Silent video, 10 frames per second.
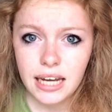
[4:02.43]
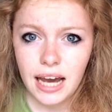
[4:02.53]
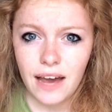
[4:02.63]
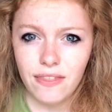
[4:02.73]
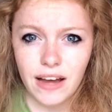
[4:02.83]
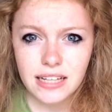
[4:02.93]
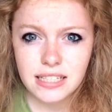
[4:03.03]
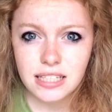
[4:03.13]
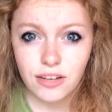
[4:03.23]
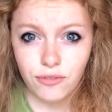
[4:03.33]
and
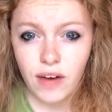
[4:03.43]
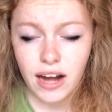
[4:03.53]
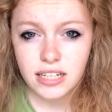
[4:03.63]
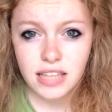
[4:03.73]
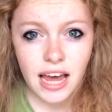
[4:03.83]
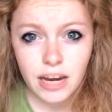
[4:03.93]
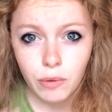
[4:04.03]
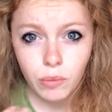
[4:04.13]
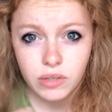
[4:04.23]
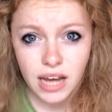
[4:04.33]
that's the effect that
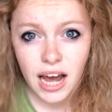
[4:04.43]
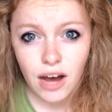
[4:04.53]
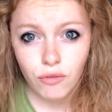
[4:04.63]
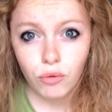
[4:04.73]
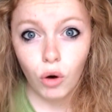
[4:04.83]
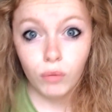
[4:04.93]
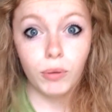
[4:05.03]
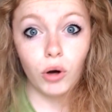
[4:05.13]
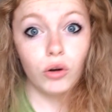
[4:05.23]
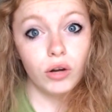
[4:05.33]
anyone would have
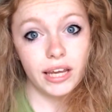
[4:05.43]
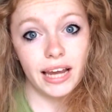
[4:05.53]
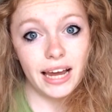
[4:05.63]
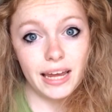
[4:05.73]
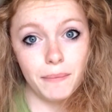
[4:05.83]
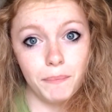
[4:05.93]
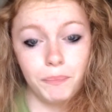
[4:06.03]
upon looking at him.